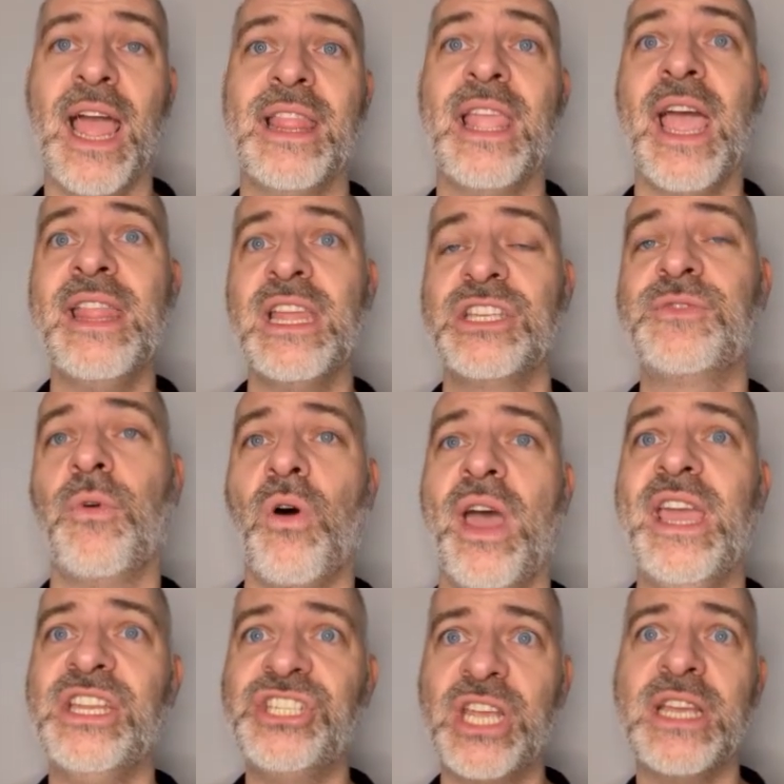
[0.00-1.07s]
and
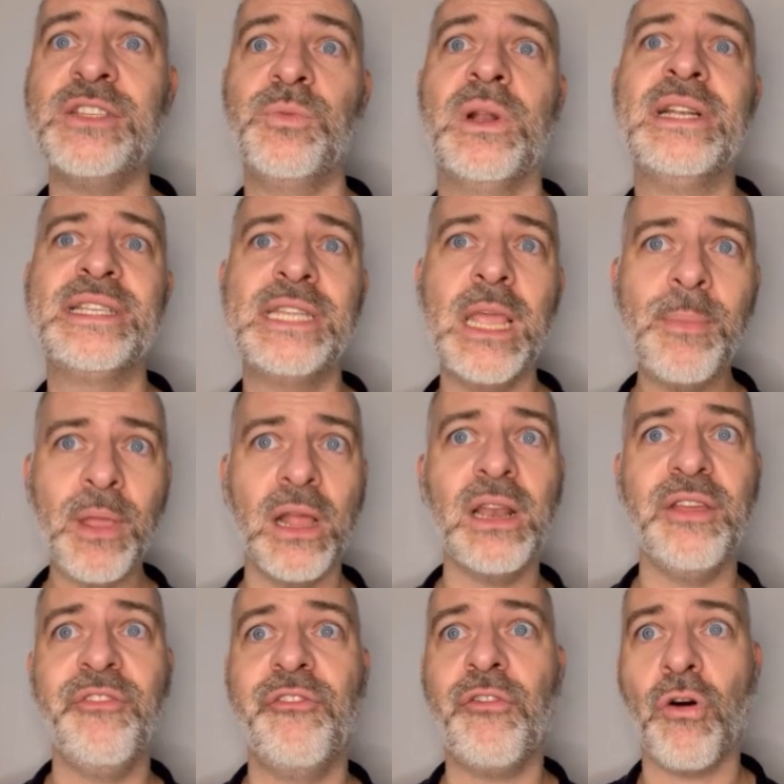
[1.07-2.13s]
NH4HS will
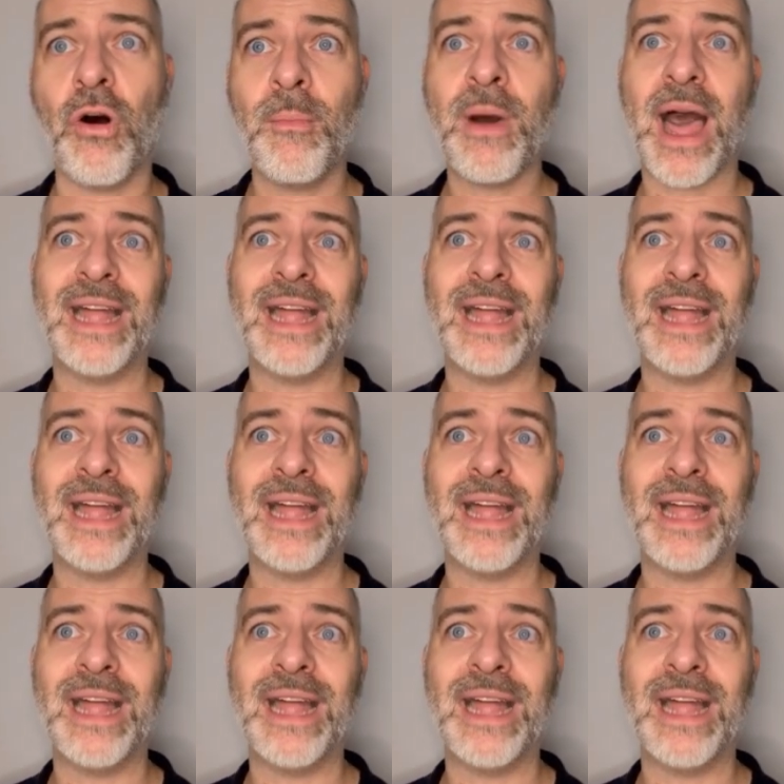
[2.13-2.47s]
typically form